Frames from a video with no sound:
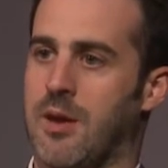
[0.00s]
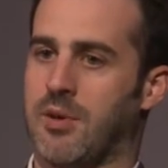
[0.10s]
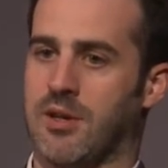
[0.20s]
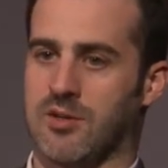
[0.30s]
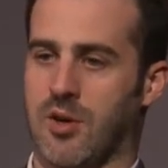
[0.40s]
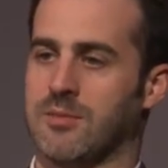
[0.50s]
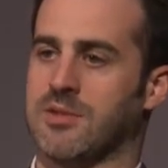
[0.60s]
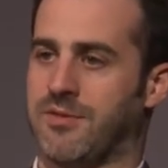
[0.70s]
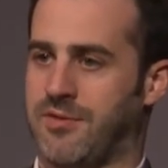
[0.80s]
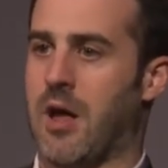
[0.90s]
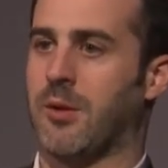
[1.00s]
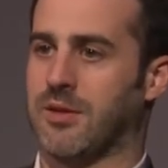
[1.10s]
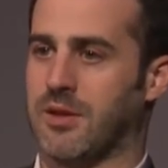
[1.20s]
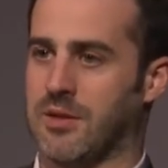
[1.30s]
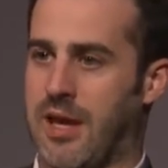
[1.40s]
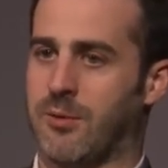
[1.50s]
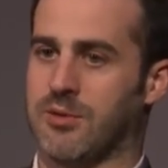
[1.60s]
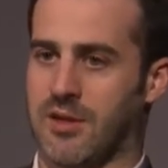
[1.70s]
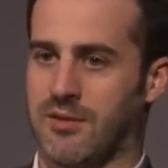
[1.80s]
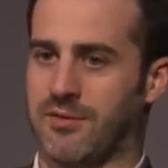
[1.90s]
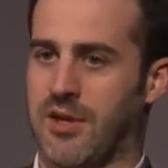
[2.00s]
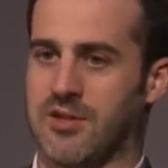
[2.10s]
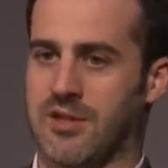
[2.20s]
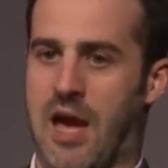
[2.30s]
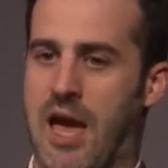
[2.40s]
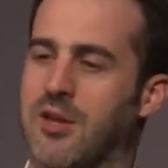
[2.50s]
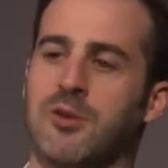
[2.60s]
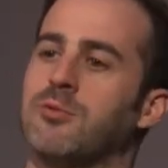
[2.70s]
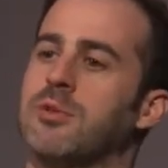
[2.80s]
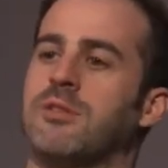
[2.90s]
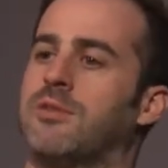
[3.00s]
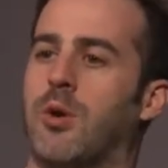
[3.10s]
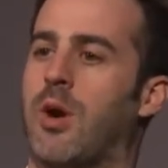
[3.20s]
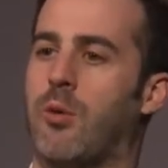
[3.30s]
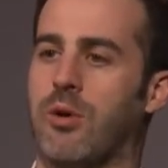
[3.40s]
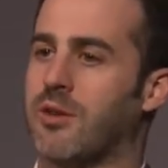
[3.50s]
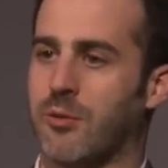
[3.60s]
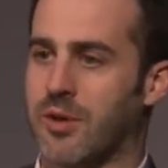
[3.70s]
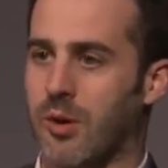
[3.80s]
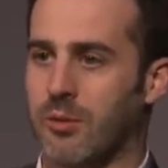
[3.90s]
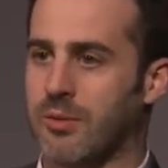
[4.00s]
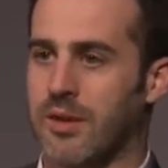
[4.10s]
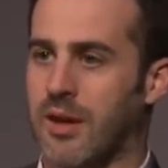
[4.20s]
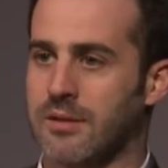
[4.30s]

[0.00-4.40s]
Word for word: But in terms of following the language on inflation, I couldn't really figure out where they were going with that.